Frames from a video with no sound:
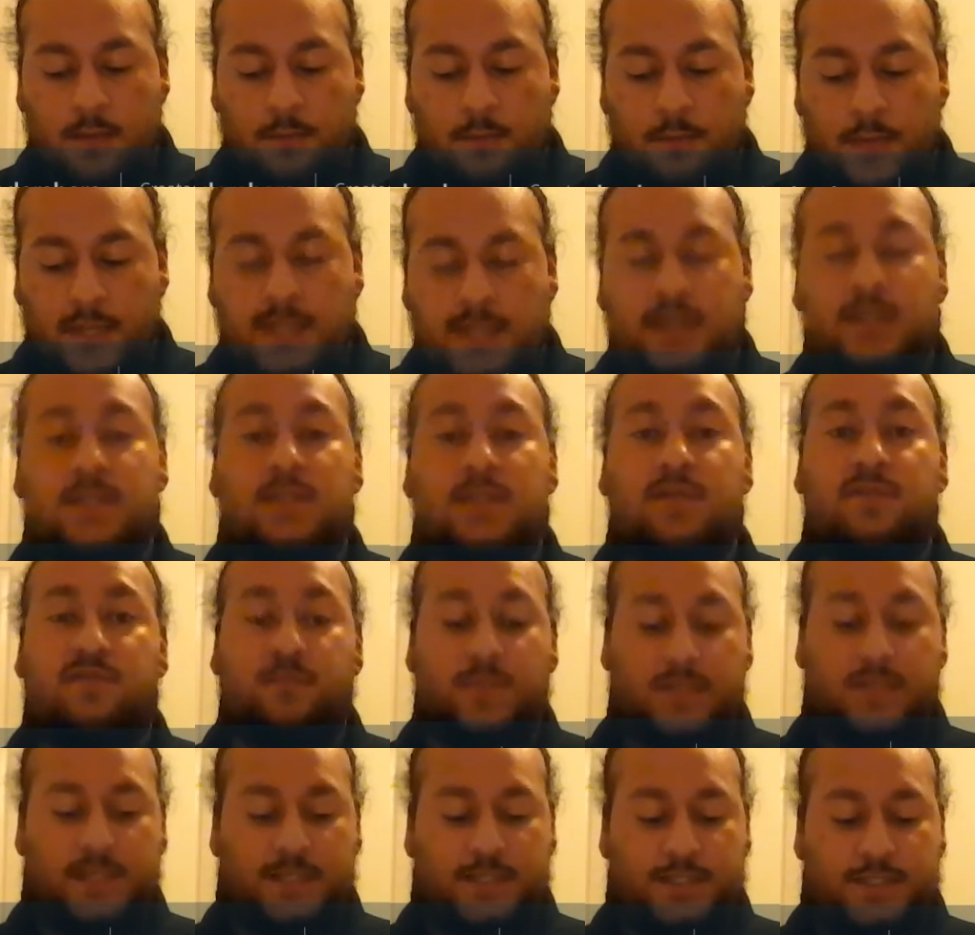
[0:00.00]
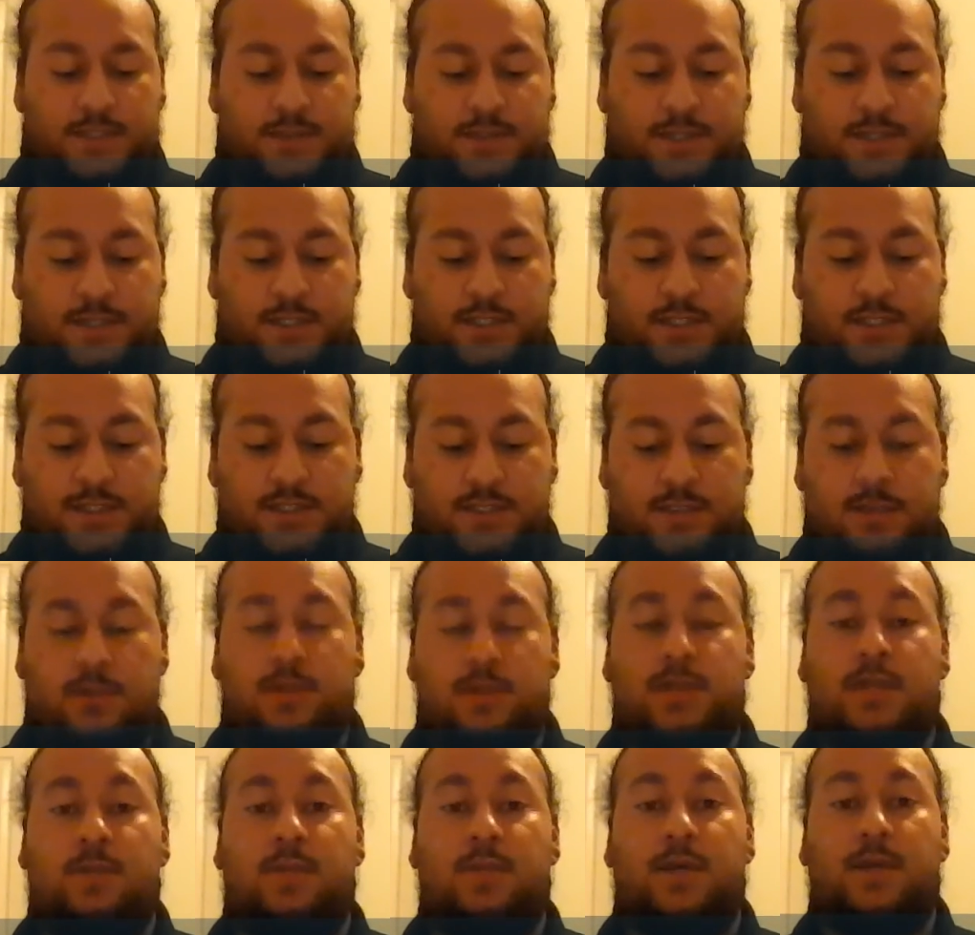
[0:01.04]
Making the familiar strange is not
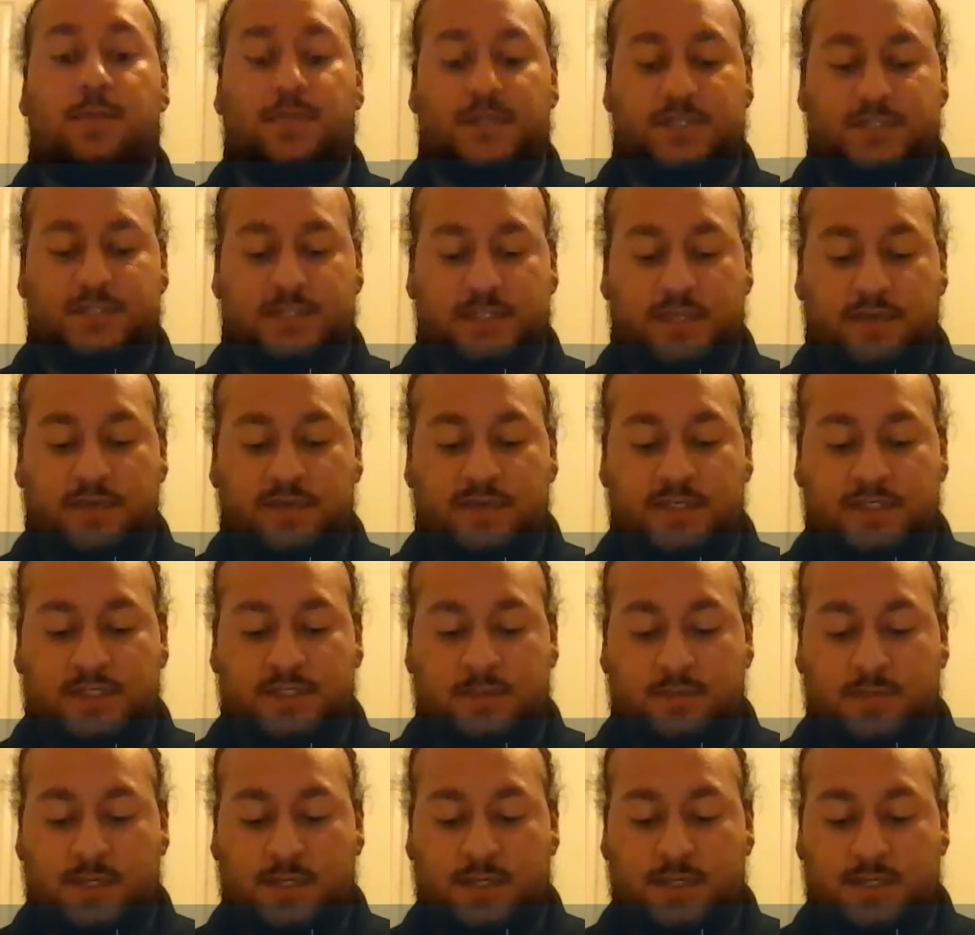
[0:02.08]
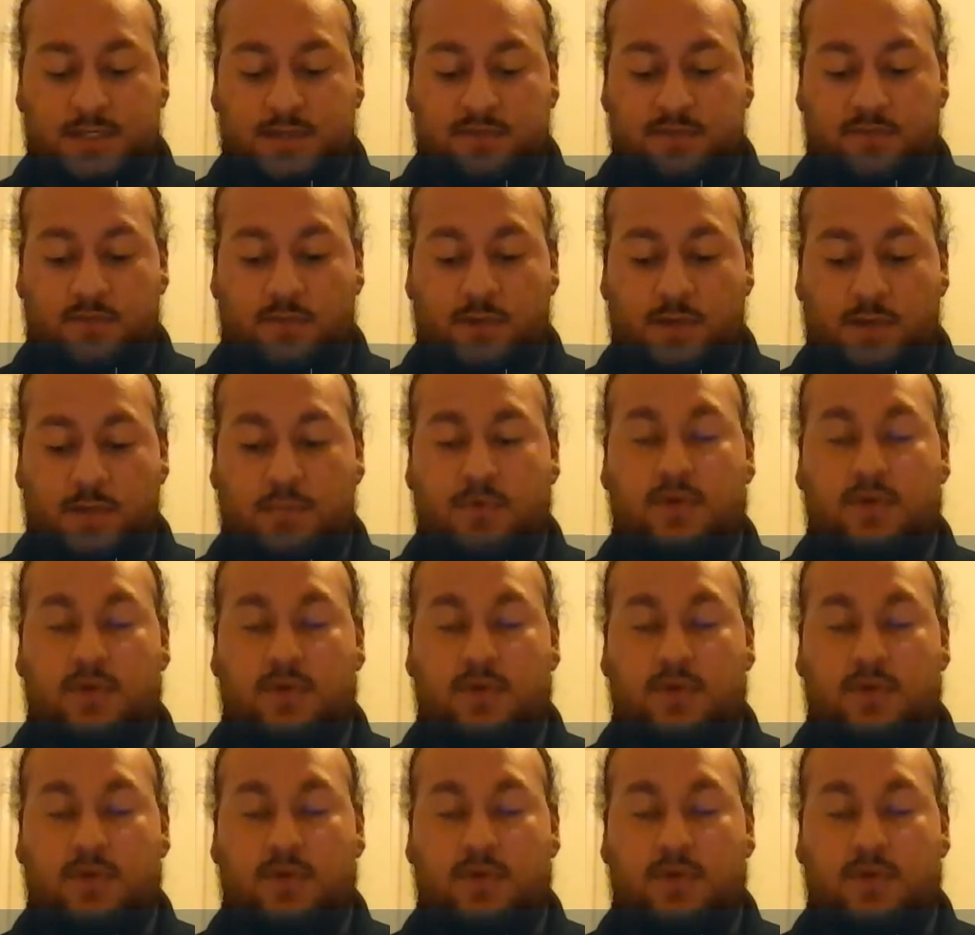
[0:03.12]
only about perceiving something in a different way,